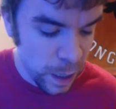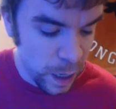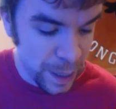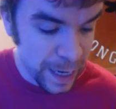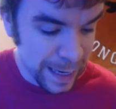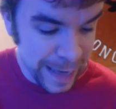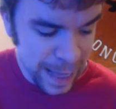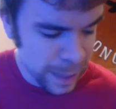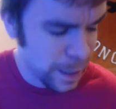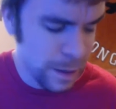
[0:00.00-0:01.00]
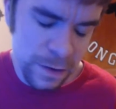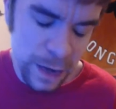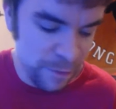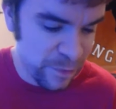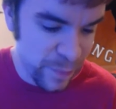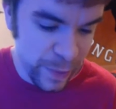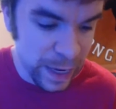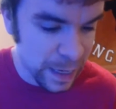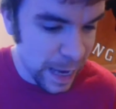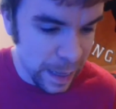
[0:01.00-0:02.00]
They got Galaga. I've
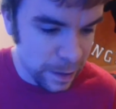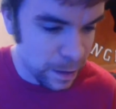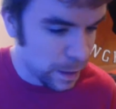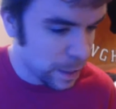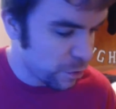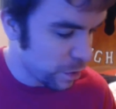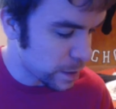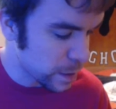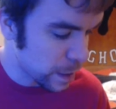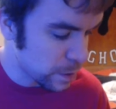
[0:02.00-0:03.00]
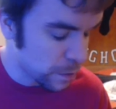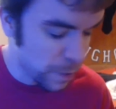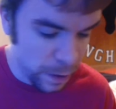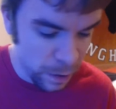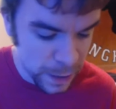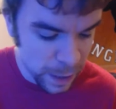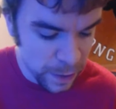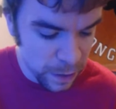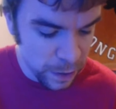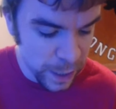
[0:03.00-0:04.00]
played Galaga like crazy. I used to play it all the time in
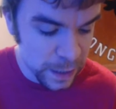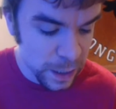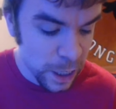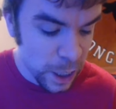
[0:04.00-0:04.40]
the arcades.